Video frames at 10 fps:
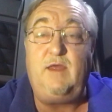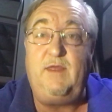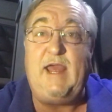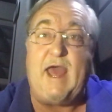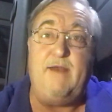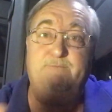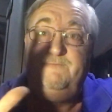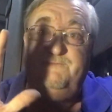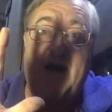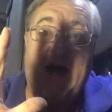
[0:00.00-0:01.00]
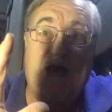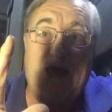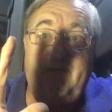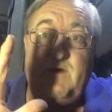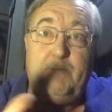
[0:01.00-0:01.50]
They had
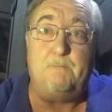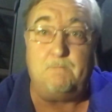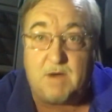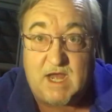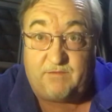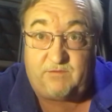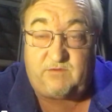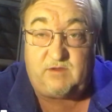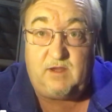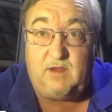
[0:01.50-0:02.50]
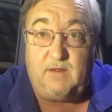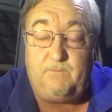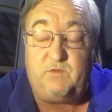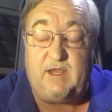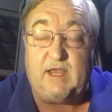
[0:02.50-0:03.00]
5 months
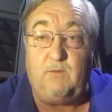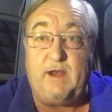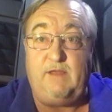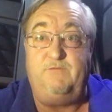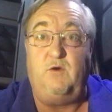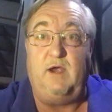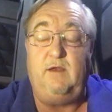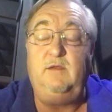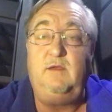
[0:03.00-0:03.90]
to get ready for it,